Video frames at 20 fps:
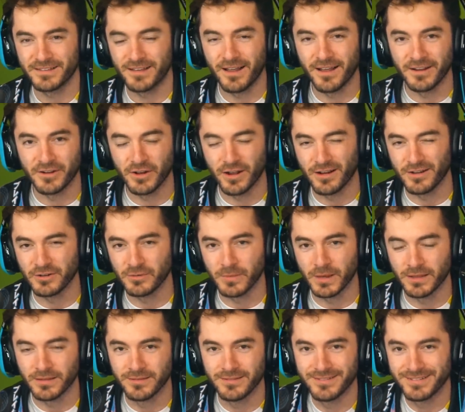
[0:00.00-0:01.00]
Iron
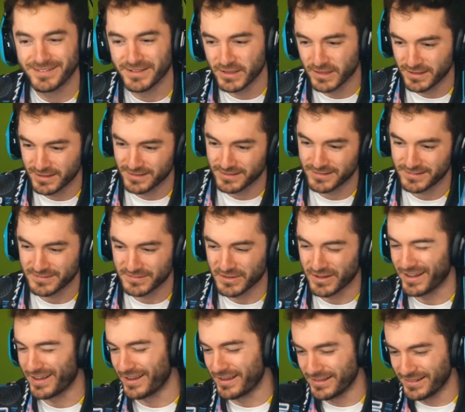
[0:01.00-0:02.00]
Man. It's
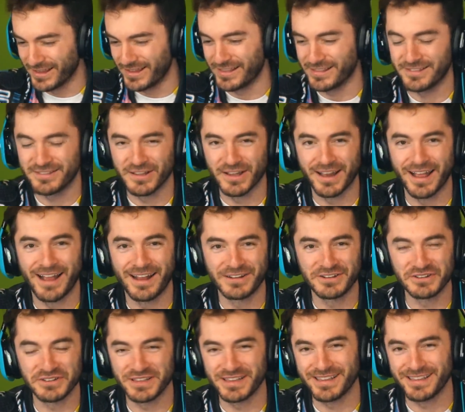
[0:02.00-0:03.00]
not
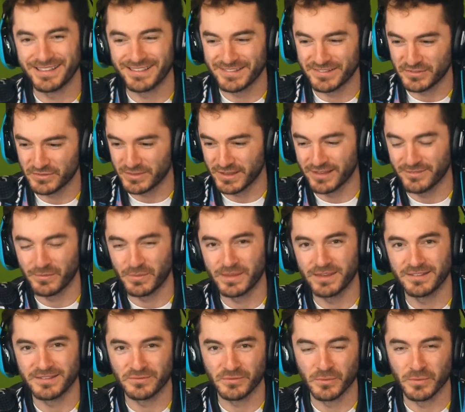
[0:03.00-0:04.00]
actually.
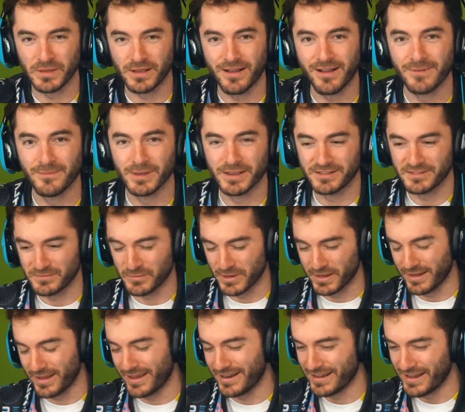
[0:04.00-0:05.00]
It's from the comics,
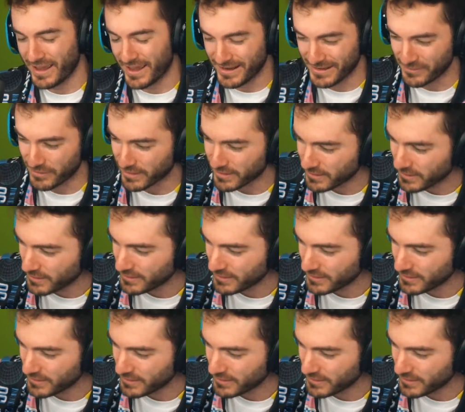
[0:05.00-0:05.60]
but anyway,